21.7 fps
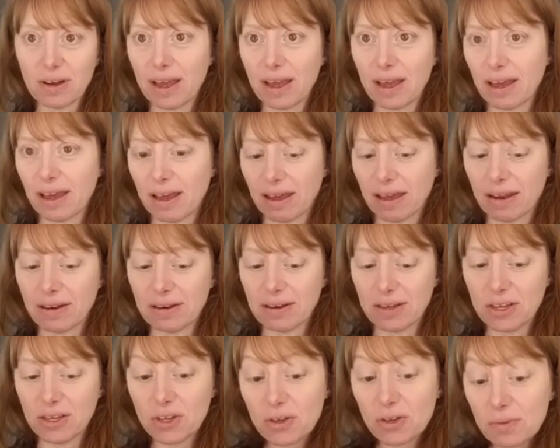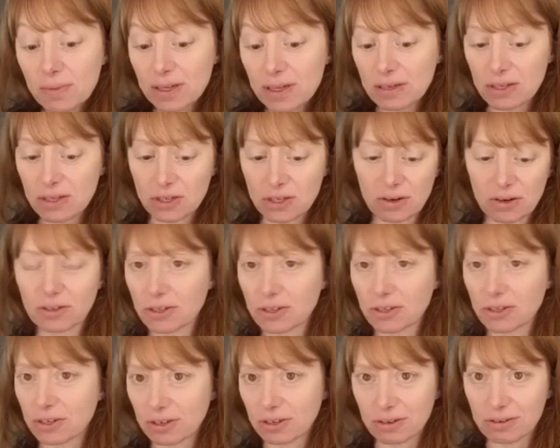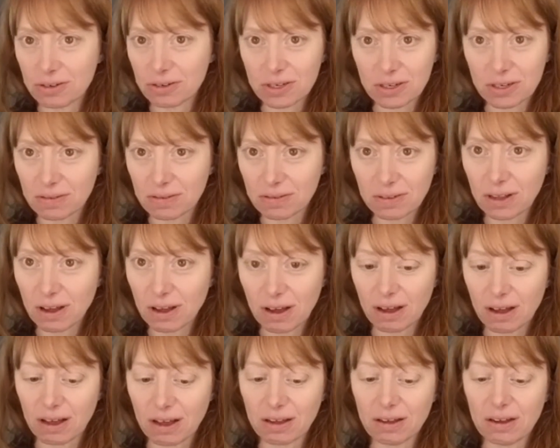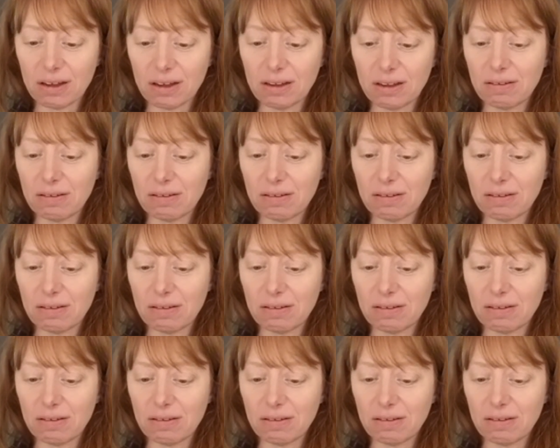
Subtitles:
And human structures of law